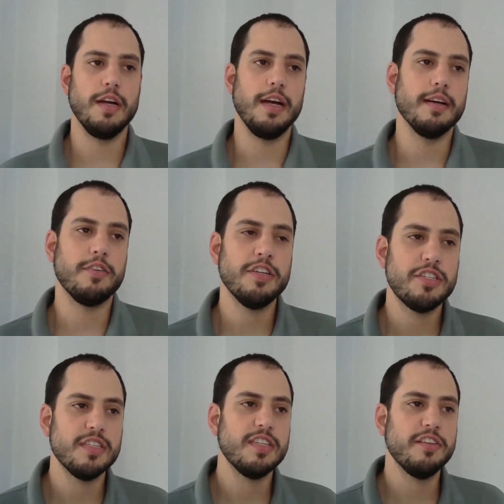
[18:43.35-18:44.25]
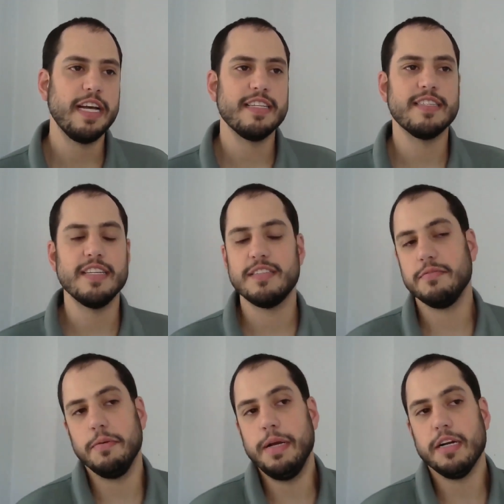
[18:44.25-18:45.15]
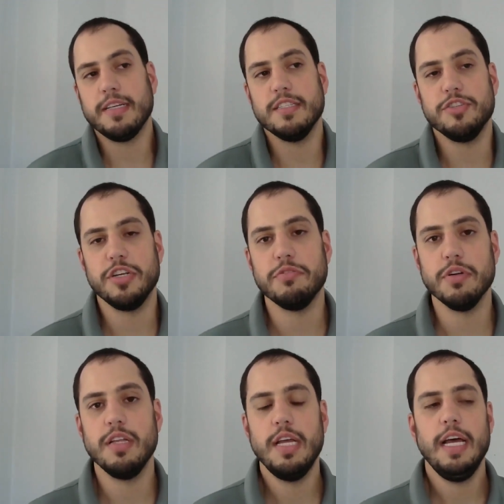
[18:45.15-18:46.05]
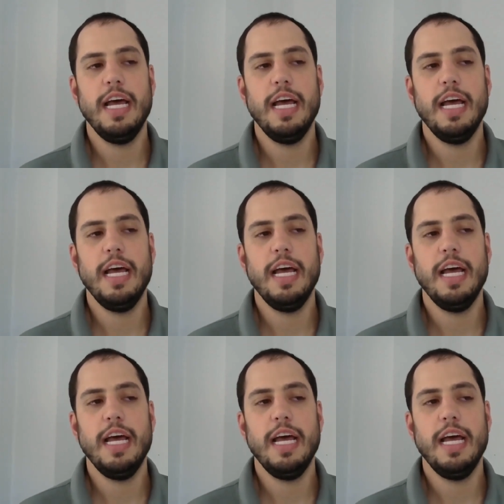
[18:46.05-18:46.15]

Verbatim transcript: Uh, Christians in the United States, Americans in general,